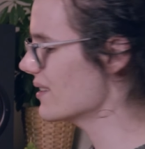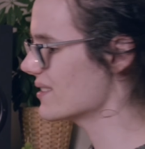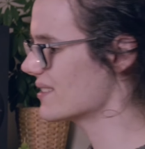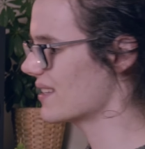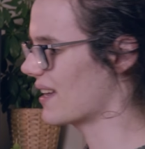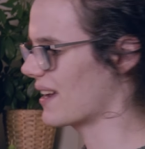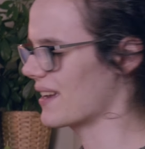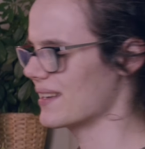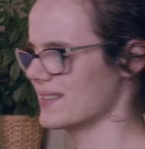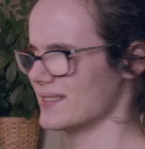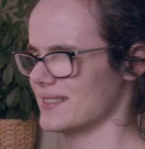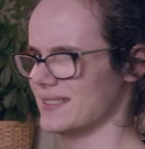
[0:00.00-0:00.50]
is
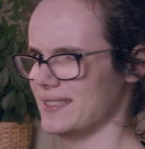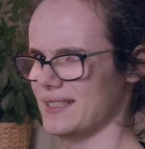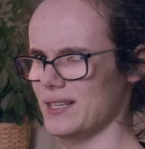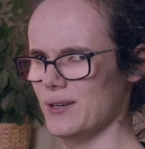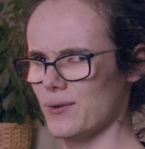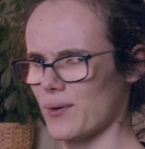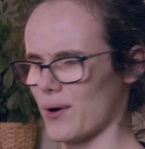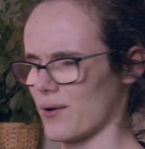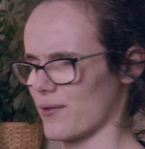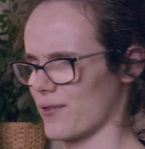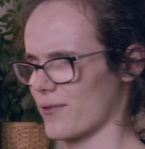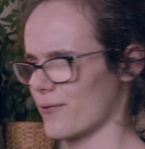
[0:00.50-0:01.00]
there a
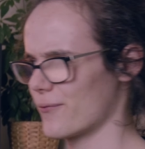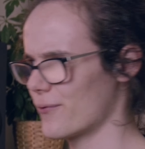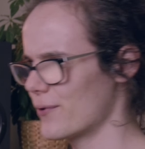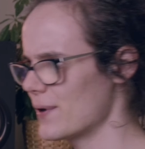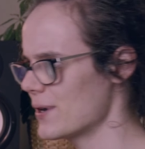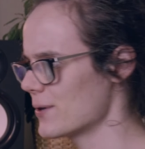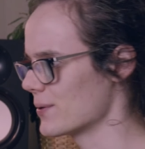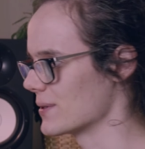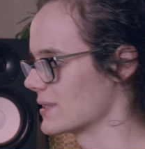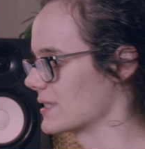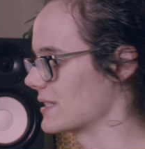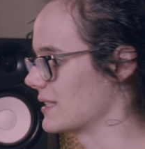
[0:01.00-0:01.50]
0th
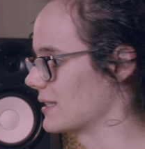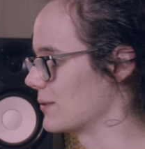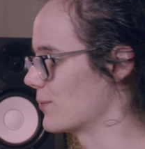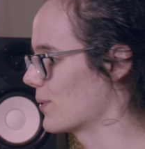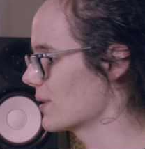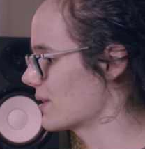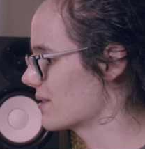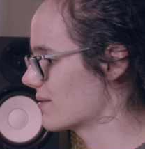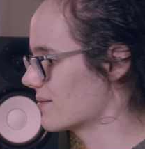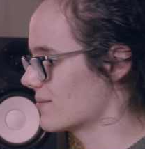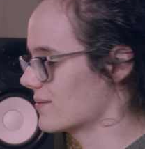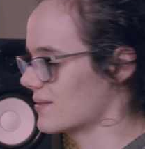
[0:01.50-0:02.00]
frequency?
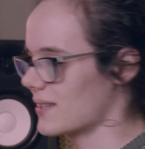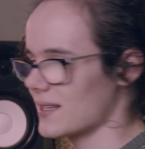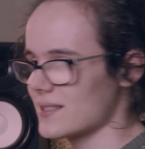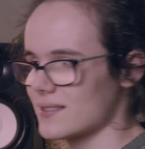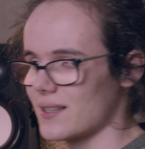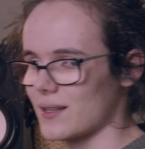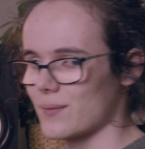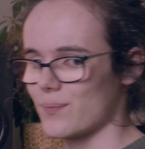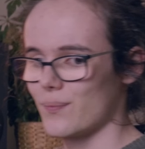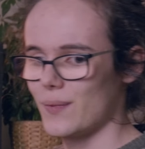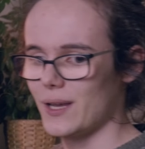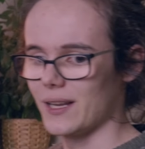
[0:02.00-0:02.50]
What does
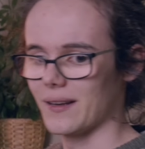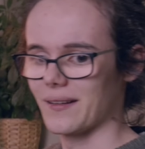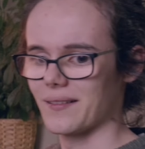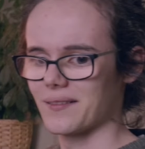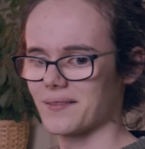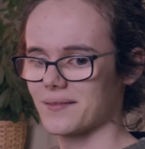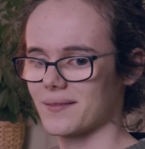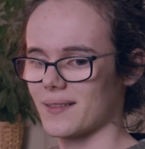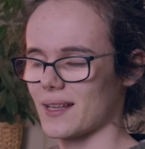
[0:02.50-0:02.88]
that mean?